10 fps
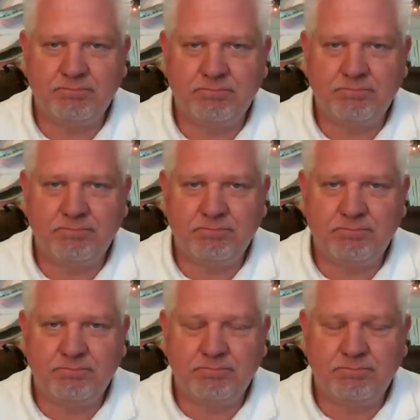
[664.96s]

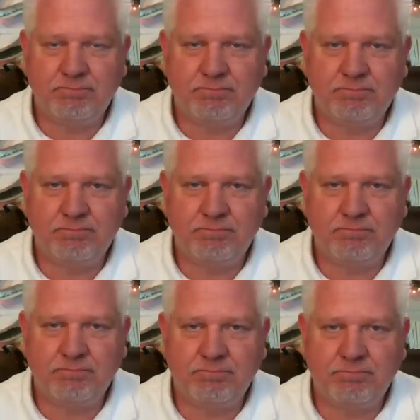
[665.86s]

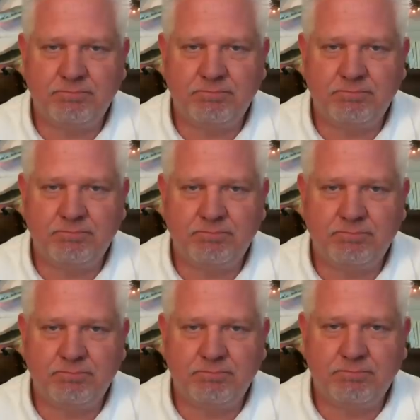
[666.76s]

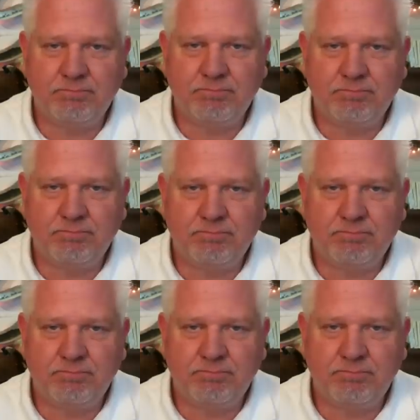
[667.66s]

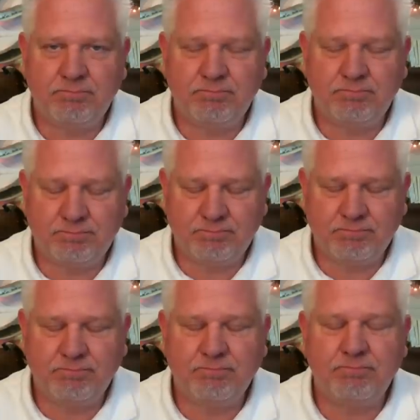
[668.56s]

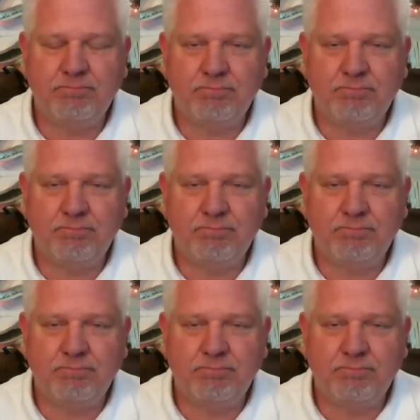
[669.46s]
[no speech]